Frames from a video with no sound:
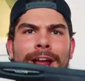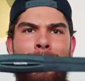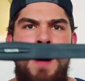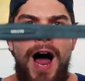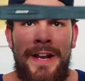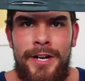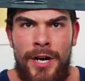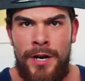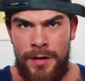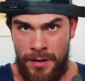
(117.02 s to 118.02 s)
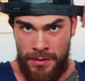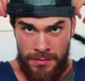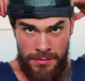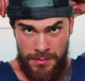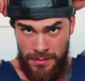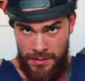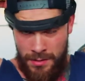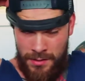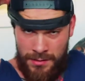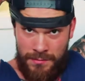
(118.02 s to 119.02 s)
rate monitor,
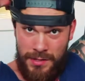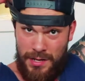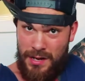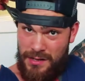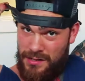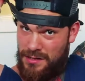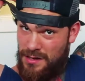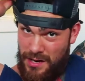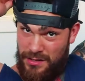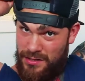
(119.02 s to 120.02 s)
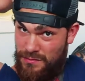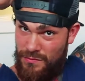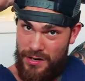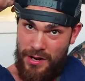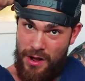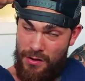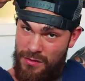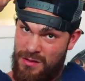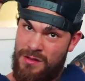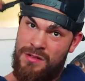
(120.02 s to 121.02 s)
because I just wanna
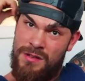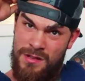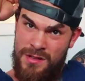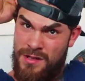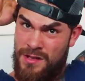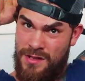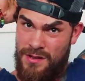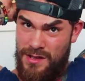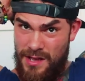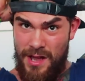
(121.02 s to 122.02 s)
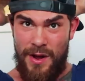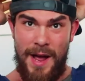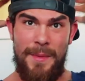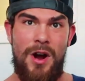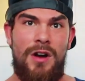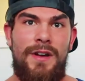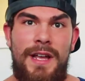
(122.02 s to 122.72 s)
know how high my heart